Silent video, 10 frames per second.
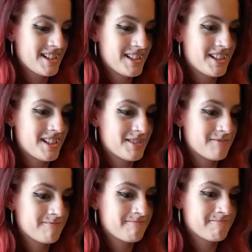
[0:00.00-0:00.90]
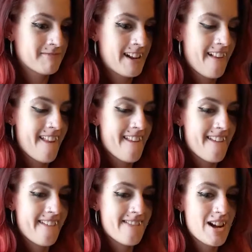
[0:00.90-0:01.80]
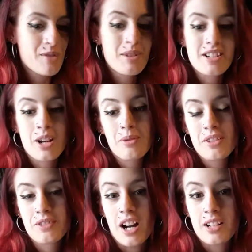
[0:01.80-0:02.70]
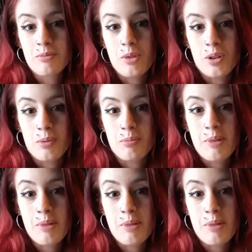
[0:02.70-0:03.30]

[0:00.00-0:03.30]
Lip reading: I wish I would have gotten more